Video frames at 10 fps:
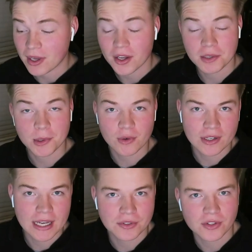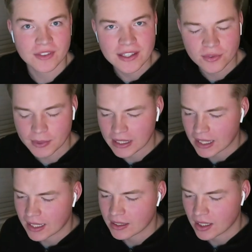We are going to move on now to this
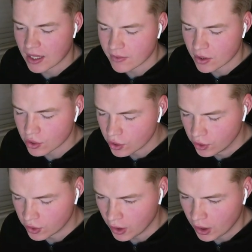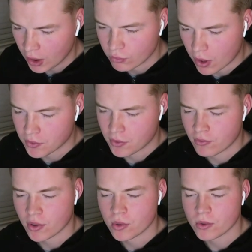weekend and give it a good run
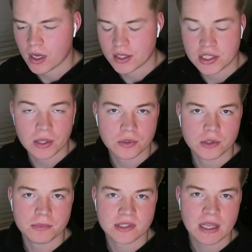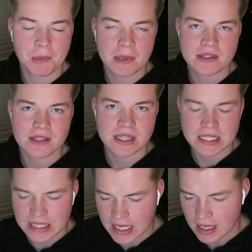through. Cheltenham December meeting
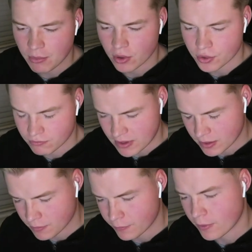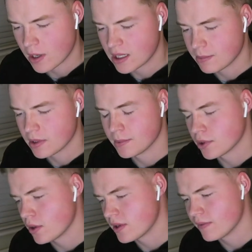is here. We've got group racing on Friday, but the
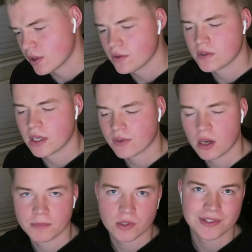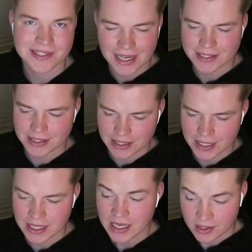majority of the good stuff comes on
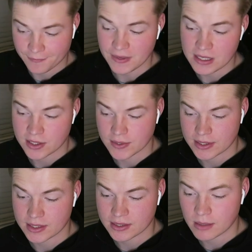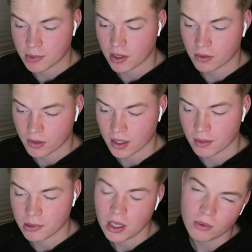Saturday. The feature is the December Gold
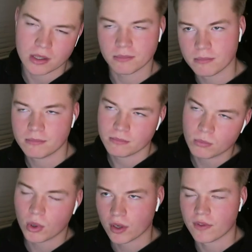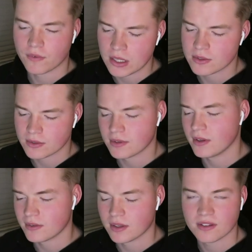Cup. Well, one of the features
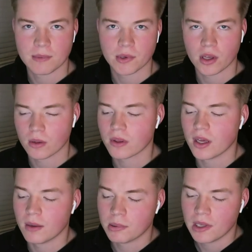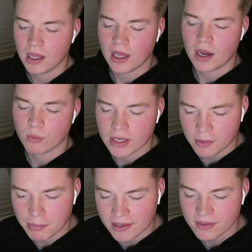is the December Gold Cup. A really
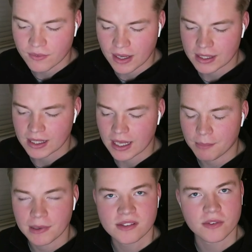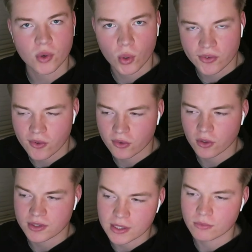competitive handicap. Plenty of horses
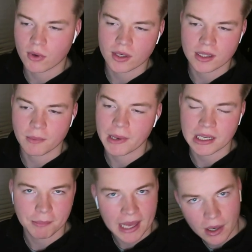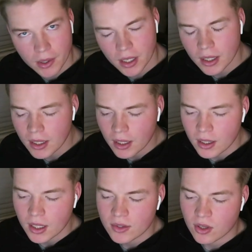that did run in the Paddy Power
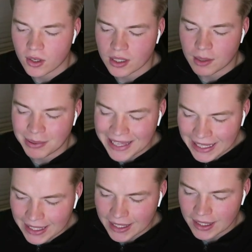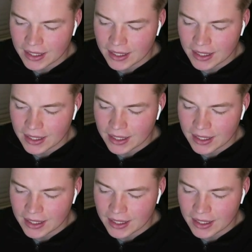turning up here.